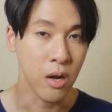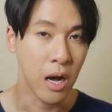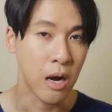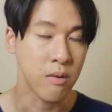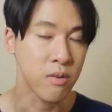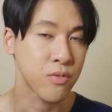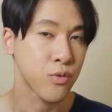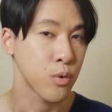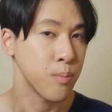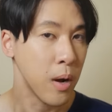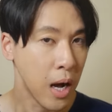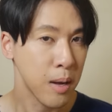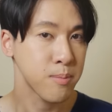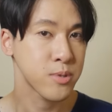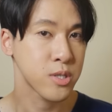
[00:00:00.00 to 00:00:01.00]
However, for
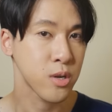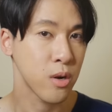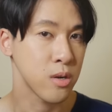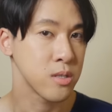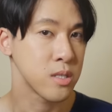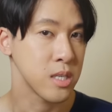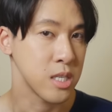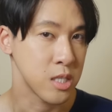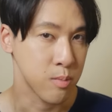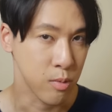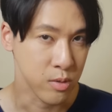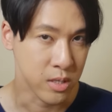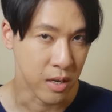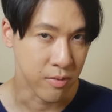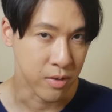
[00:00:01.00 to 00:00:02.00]
pop stars, it
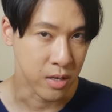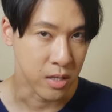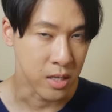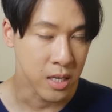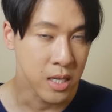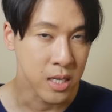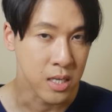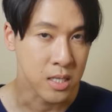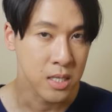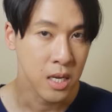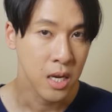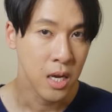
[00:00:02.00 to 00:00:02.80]
most definitely is.